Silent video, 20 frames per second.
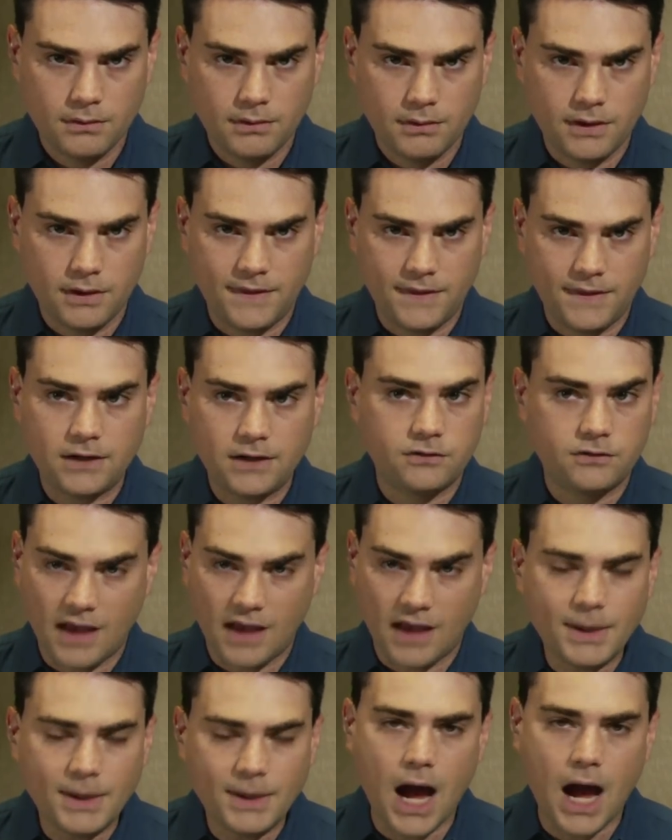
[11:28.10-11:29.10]
Right? That is
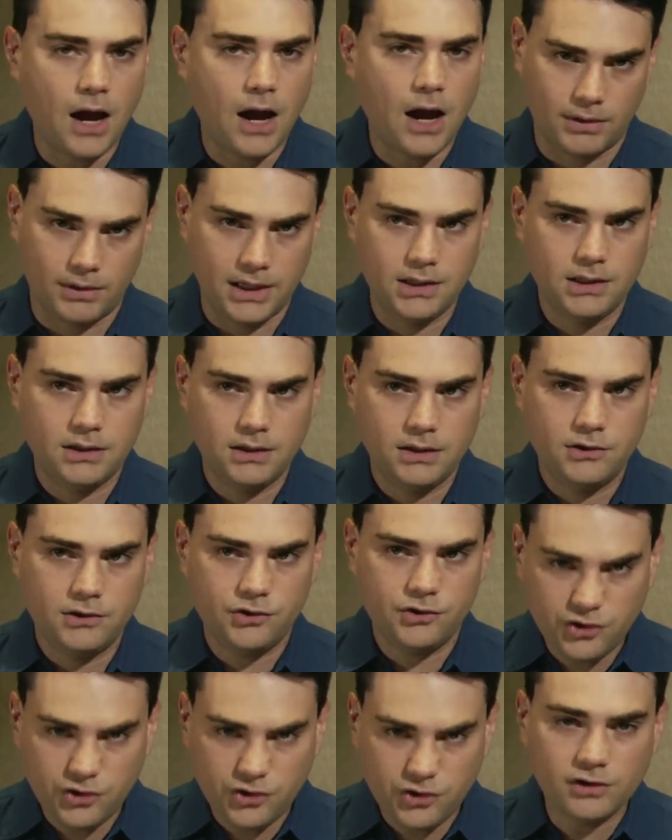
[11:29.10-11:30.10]
demagoguery,
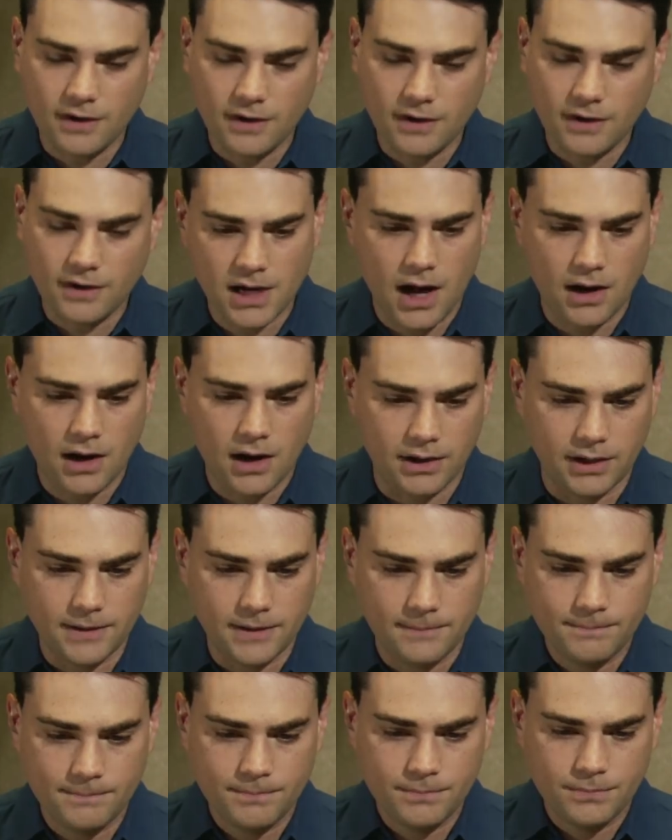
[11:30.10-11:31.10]
sheer demagoguery.
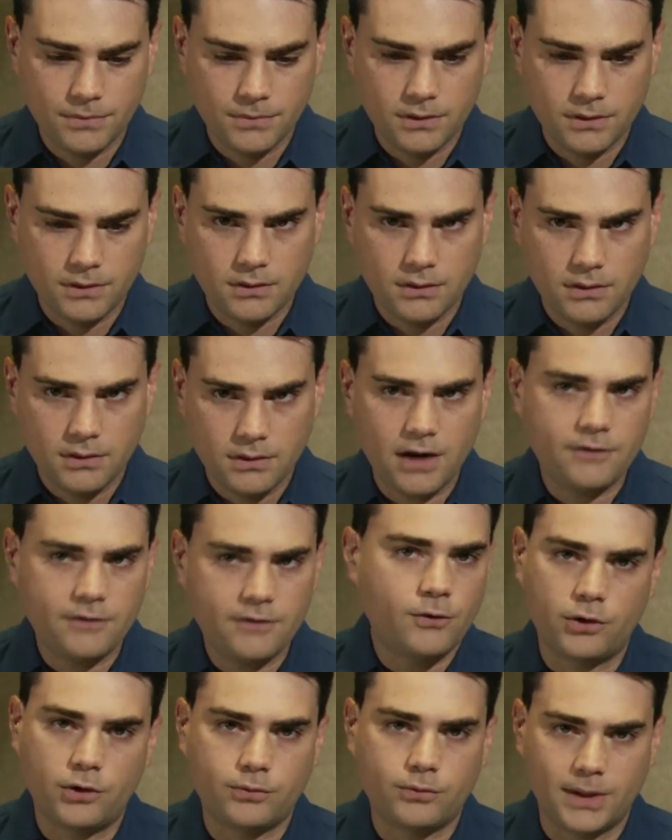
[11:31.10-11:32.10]
And of
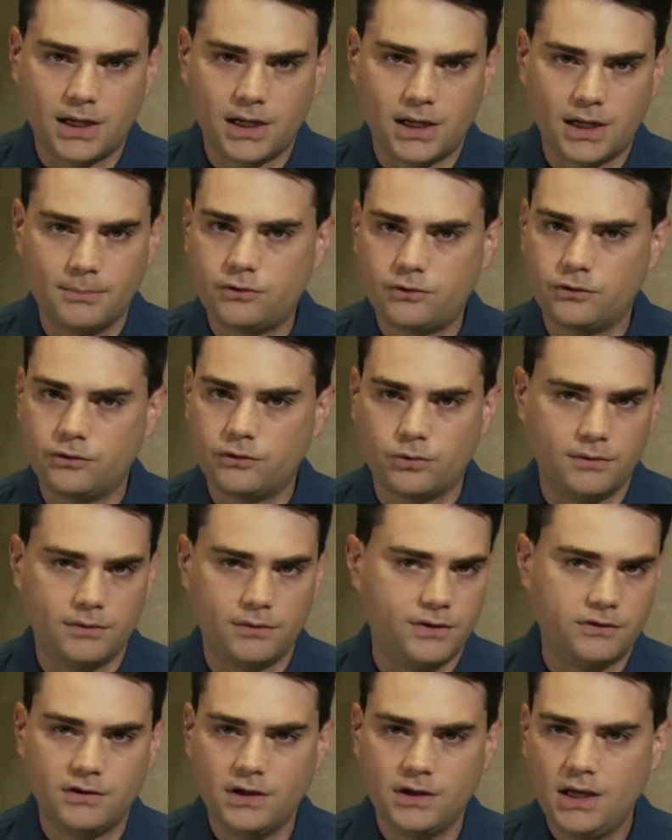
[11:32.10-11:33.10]
course, when it comes to sort of
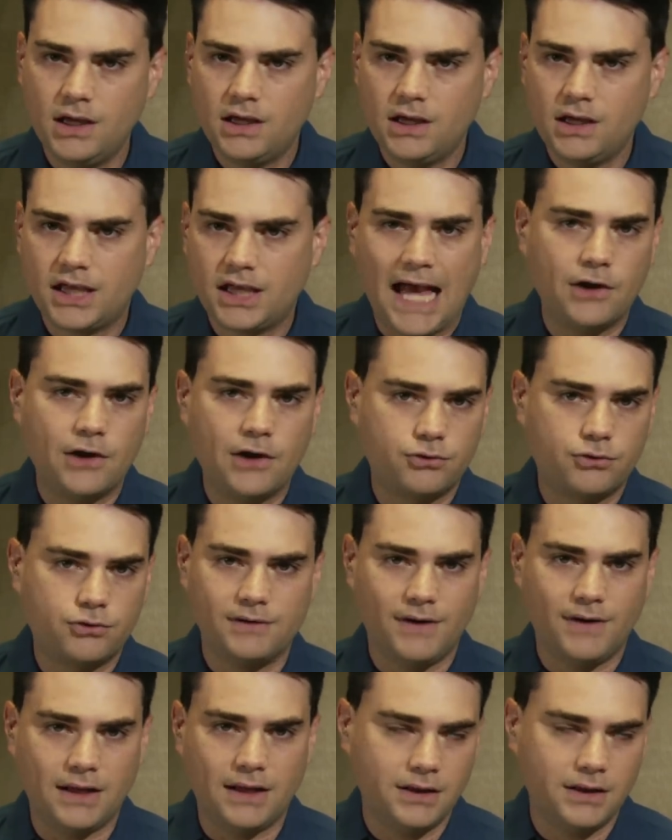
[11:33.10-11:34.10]
this casually
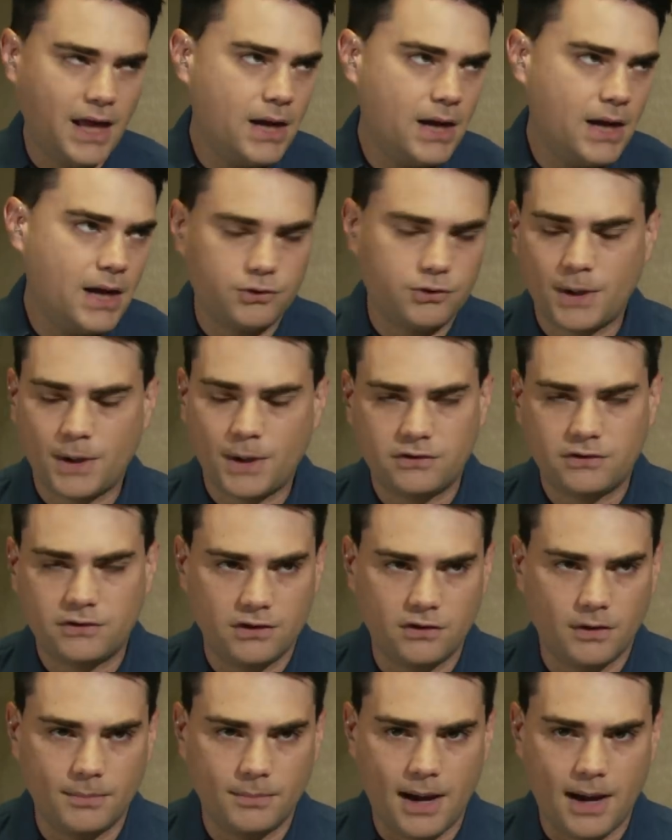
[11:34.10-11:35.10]
violent language,
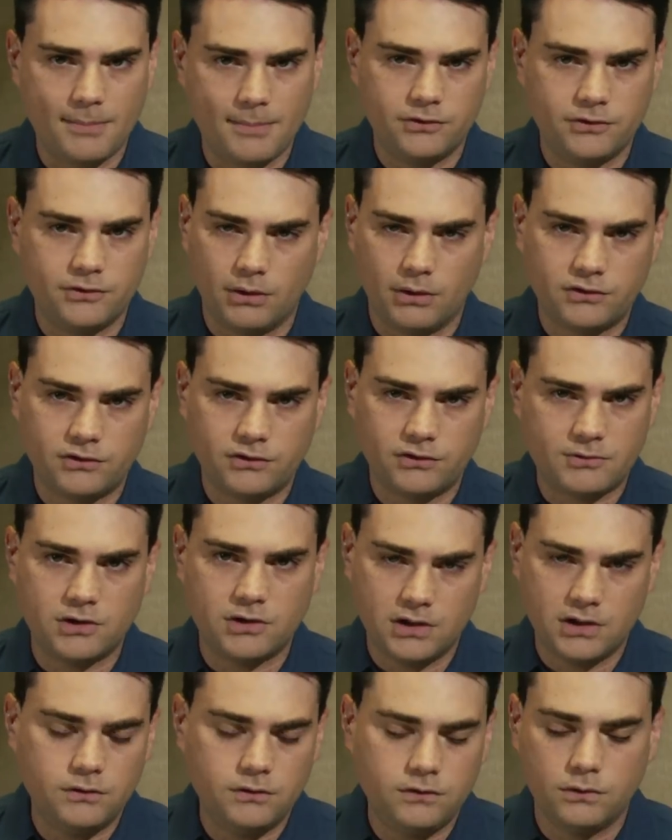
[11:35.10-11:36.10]
President Obama is no exception.
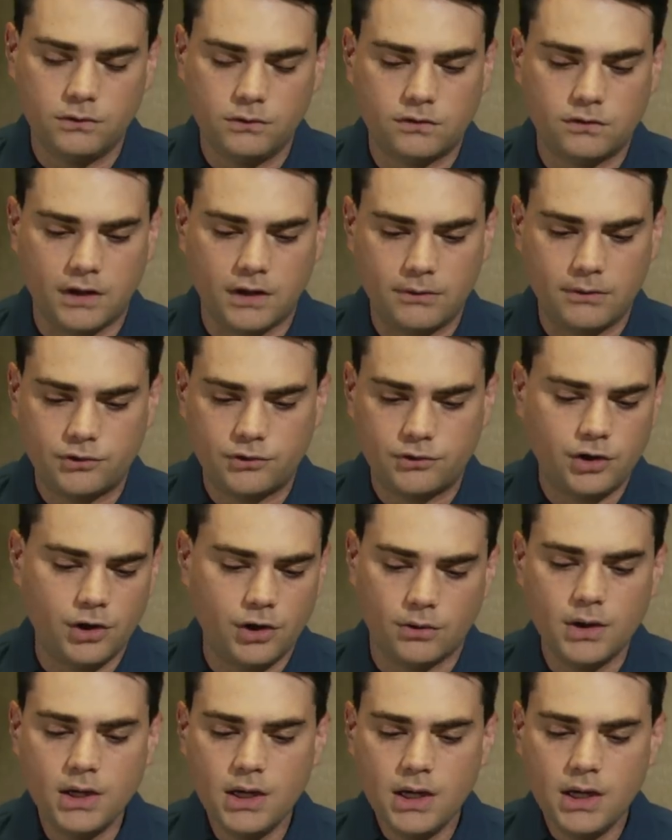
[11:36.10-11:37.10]
He's used this language
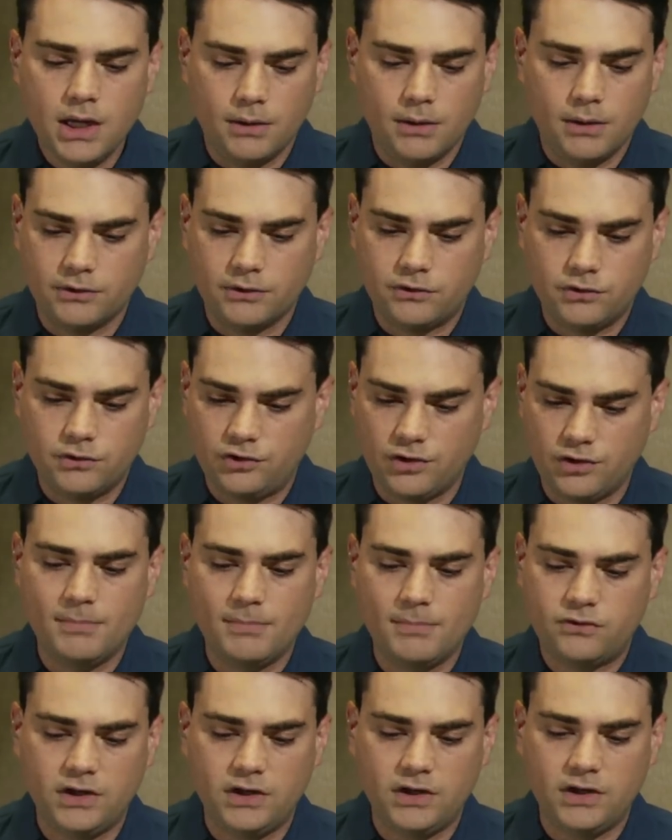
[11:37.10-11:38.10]
too. It was Jim
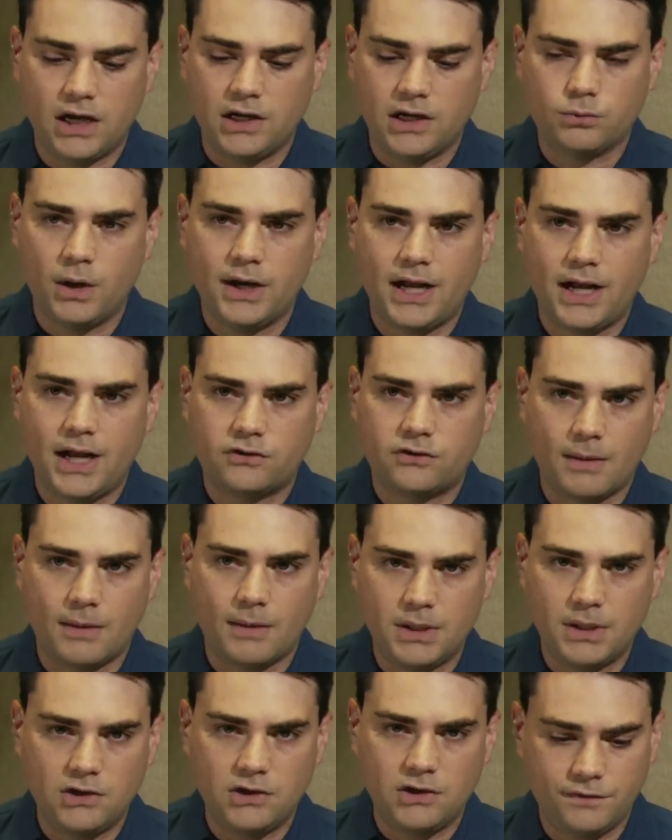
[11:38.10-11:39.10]
Messina, his White House
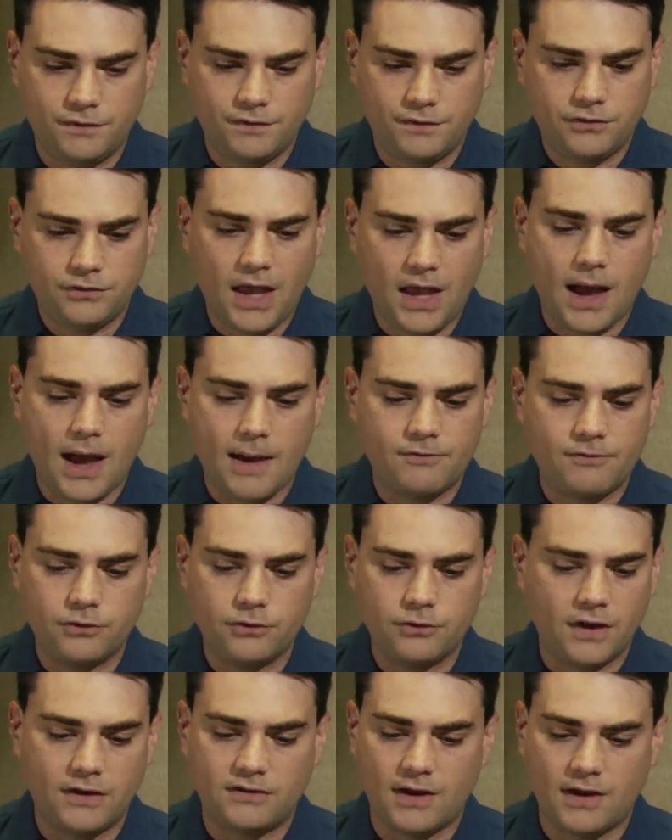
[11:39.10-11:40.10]
deputy chief of staff, who
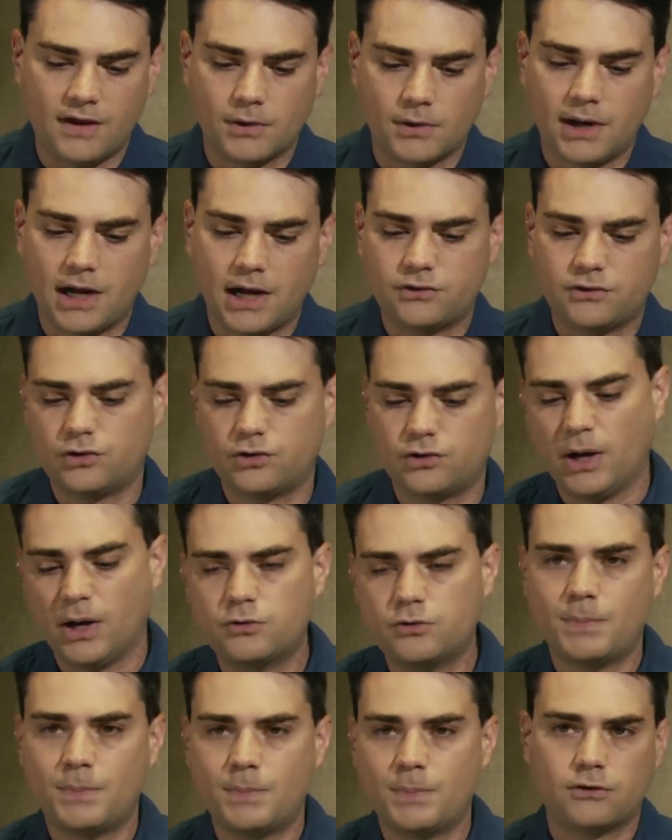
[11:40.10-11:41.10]
said the Democrats should
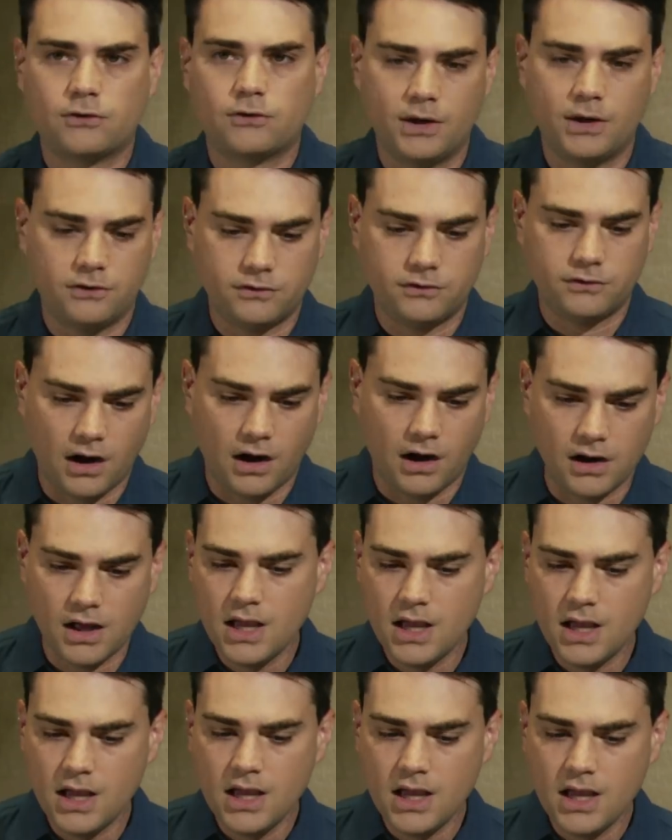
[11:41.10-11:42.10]
punch back twice as hard.
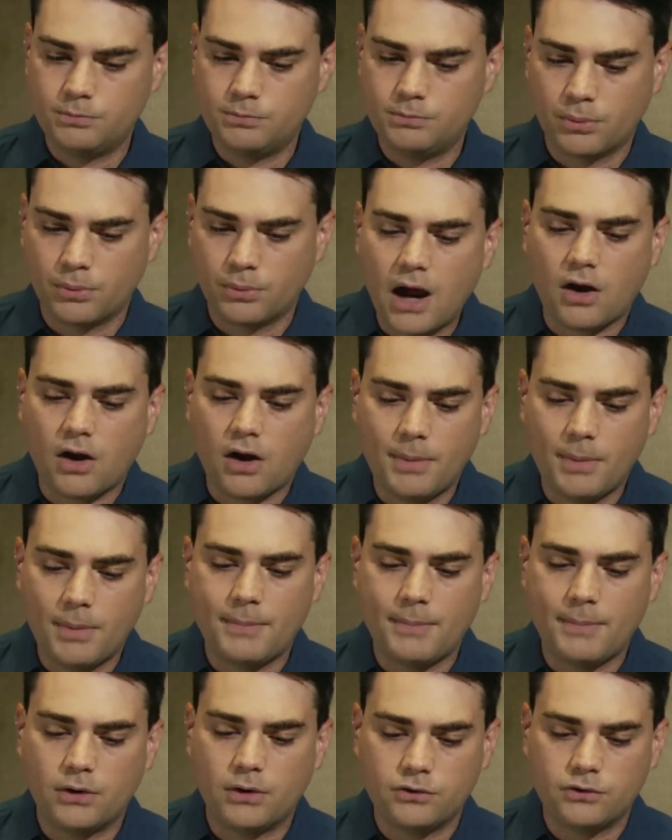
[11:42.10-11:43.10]
It was Barack
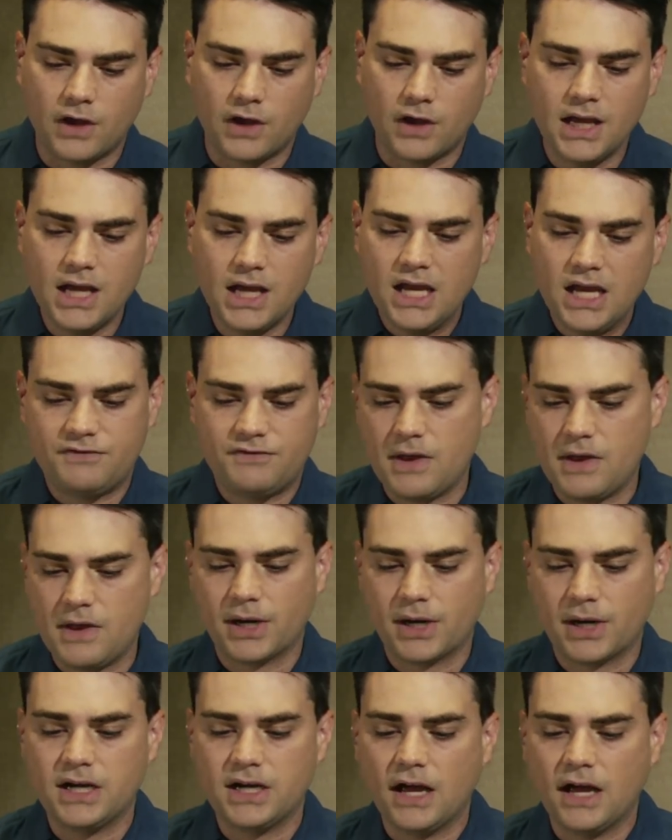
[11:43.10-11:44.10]
Obama who said, if they
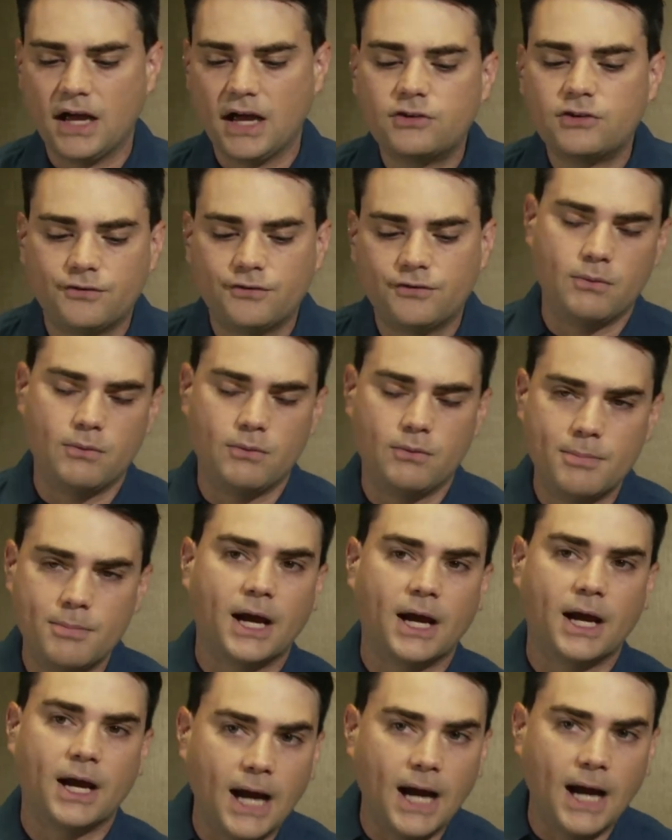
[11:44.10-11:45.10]
bring a knife to the fight, we
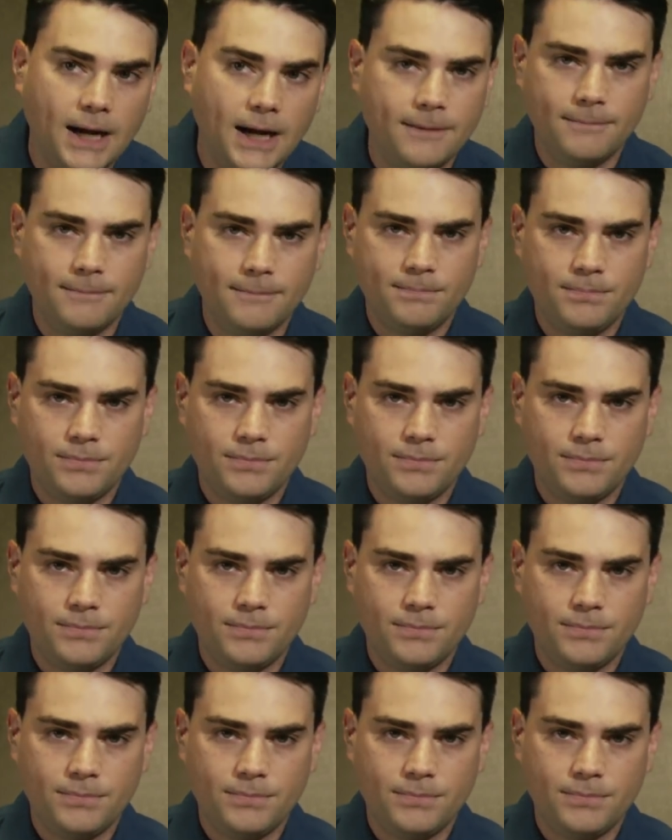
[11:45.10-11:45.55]
bring a gun,